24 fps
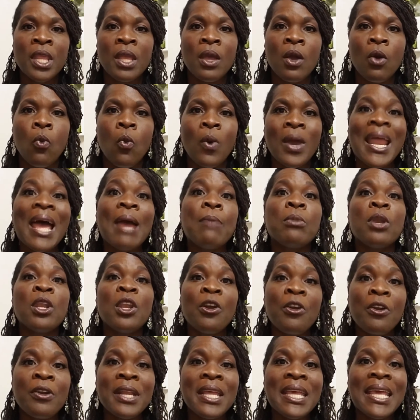What I'm
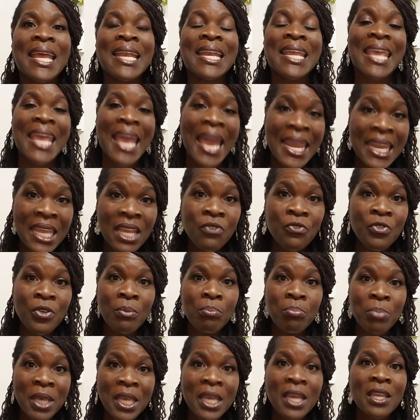learning and getting from
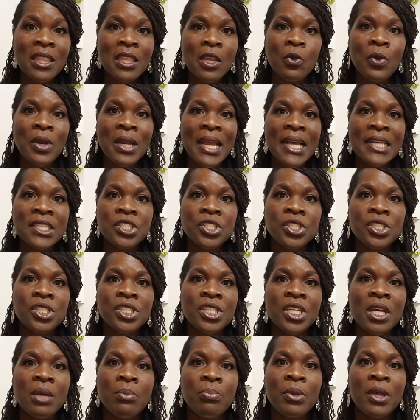being in the
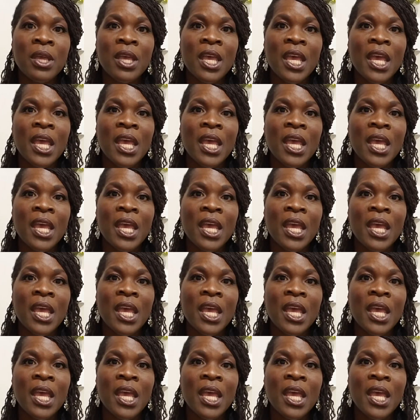relationship